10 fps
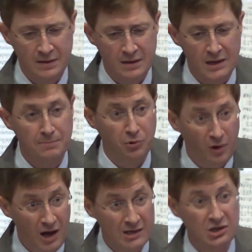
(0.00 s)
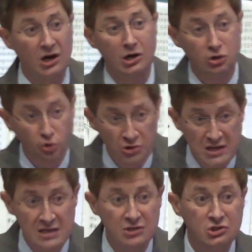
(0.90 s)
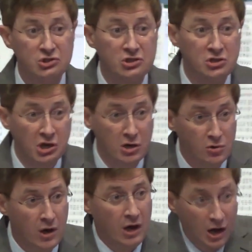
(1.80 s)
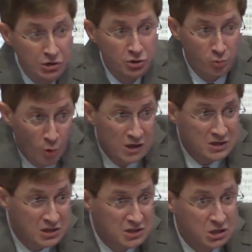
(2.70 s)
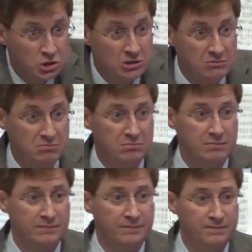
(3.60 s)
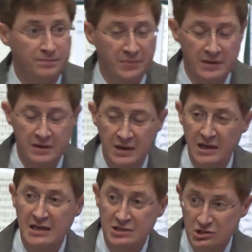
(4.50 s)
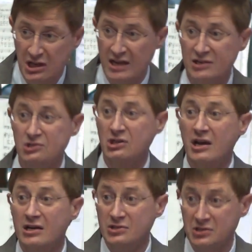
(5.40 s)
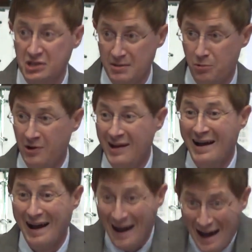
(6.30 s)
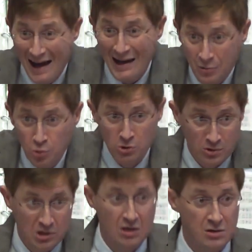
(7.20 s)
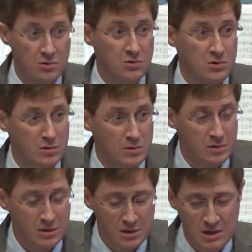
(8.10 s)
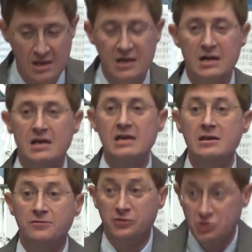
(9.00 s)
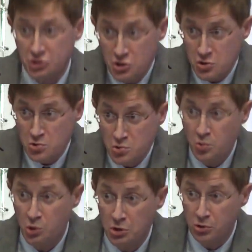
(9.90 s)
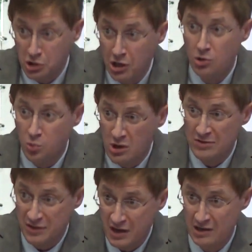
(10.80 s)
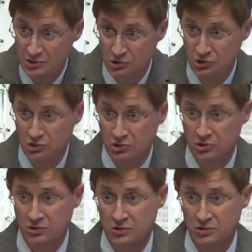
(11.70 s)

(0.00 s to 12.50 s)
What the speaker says: And Barak agrees to go under one condition. He says to Deborah, "I will go if you will go with us."